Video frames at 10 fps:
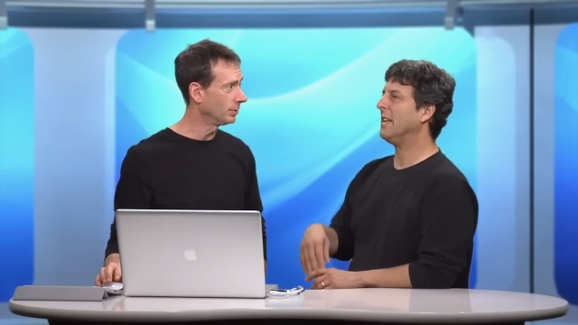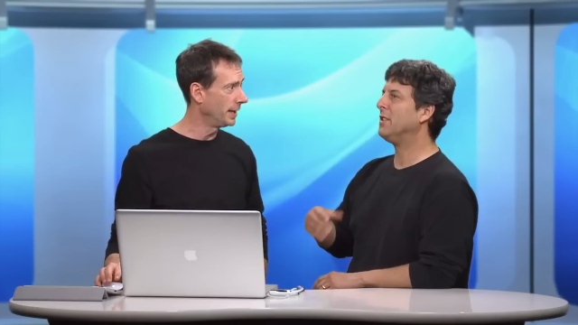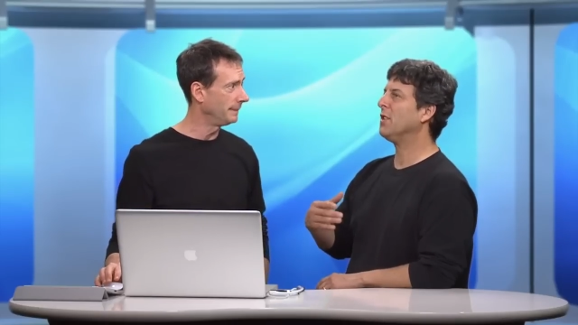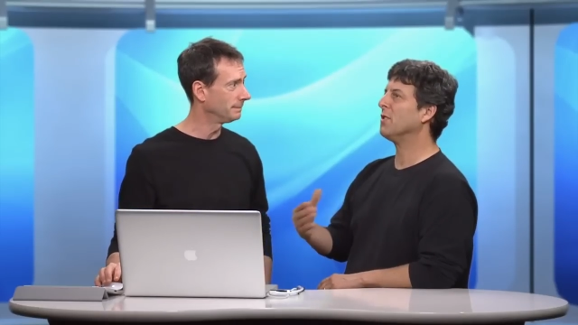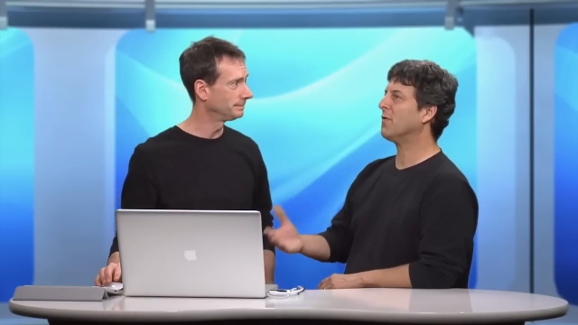Speaker 1: Because
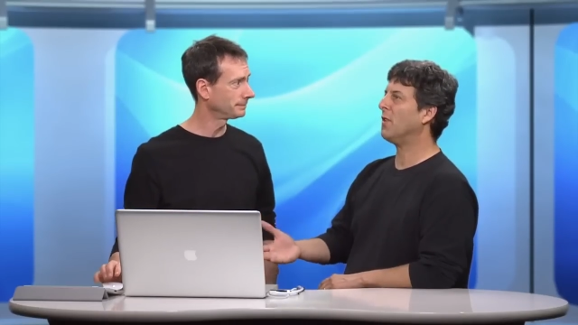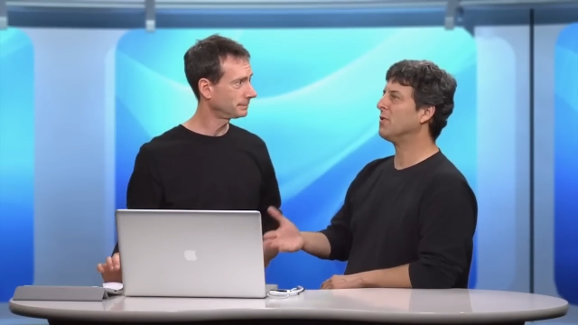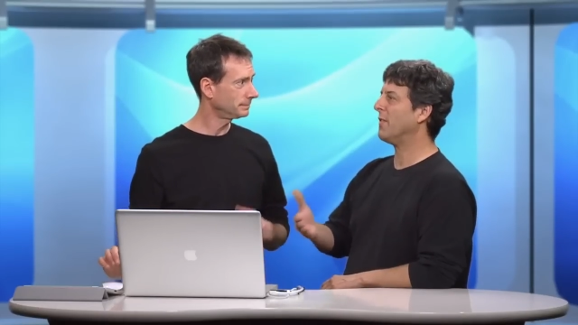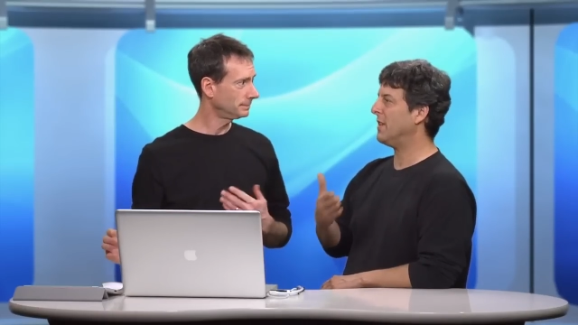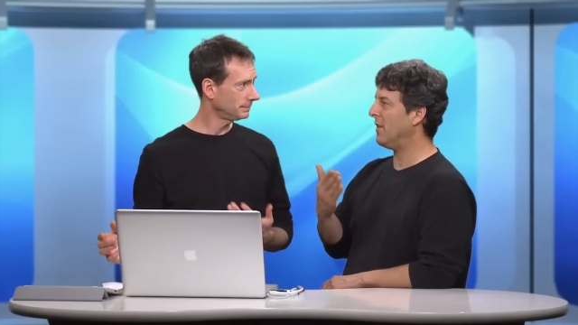each of those phones
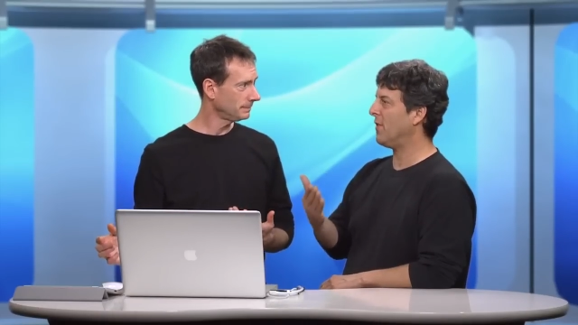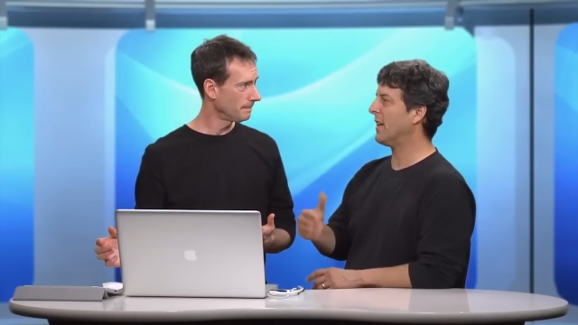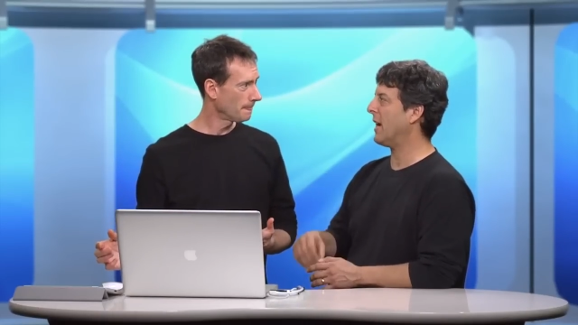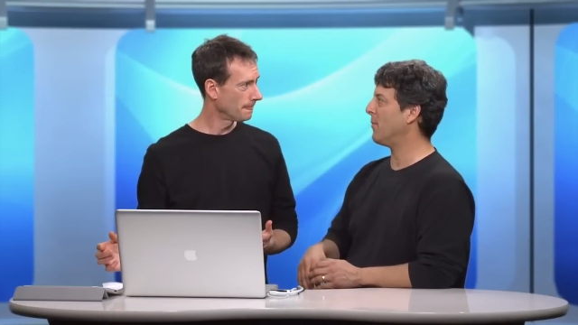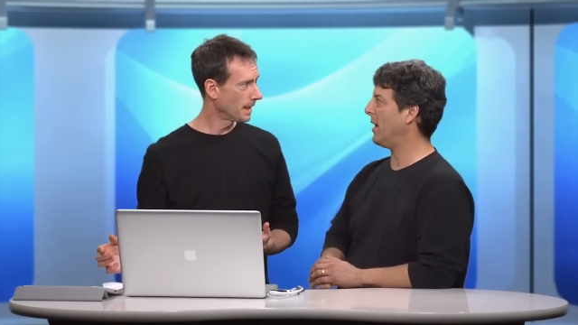have a different
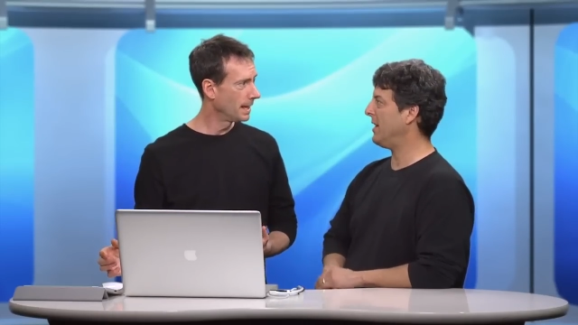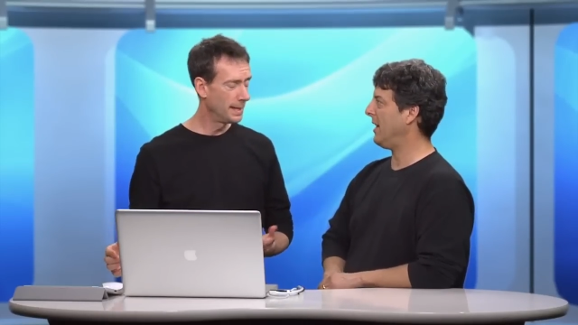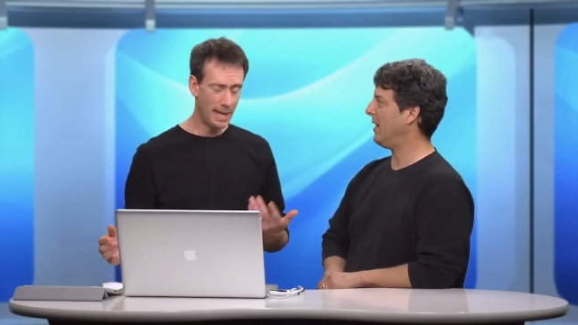camera ID.